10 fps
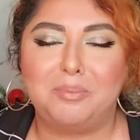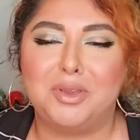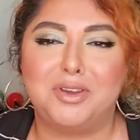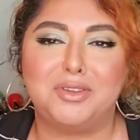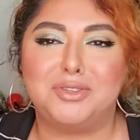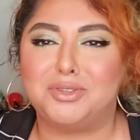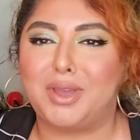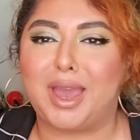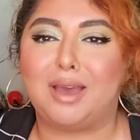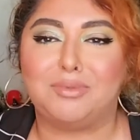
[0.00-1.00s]
because
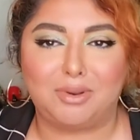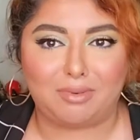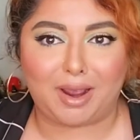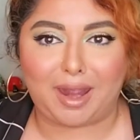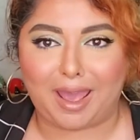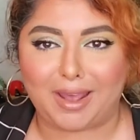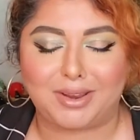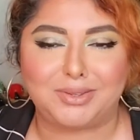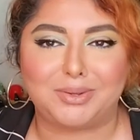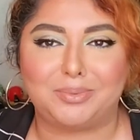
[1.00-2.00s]
you have the right
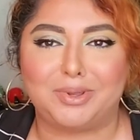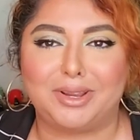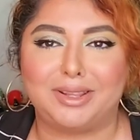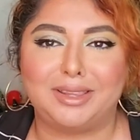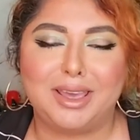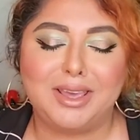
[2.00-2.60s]
attitude with it.